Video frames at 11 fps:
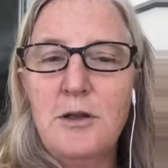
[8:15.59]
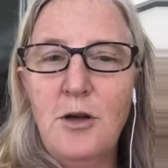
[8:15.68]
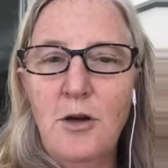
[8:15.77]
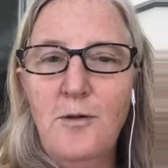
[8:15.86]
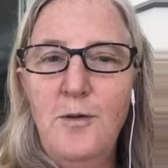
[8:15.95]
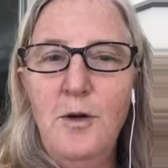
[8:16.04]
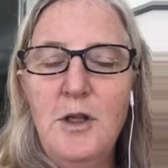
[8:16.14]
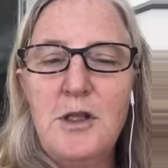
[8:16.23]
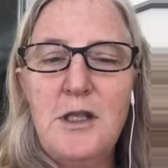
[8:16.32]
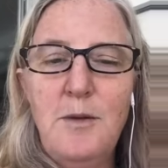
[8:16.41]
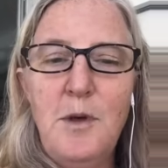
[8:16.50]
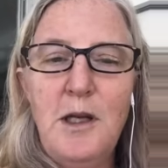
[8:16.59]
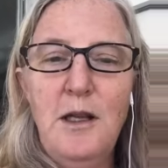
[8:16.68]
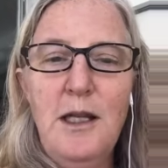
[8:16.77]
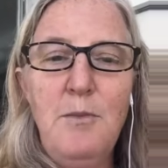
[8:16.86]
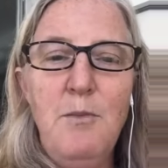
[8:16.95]
dog food is
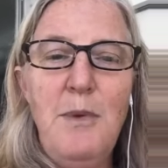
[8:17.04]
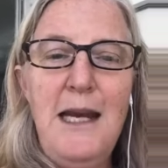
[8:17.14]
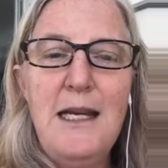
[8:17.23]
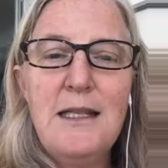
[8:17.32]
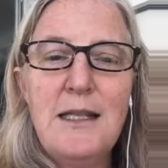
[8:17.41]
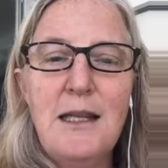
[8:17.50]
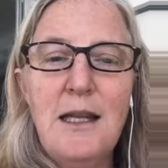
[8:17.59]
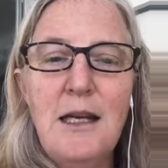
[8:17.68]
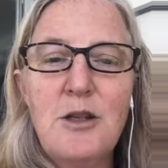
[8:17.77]
typically baked and then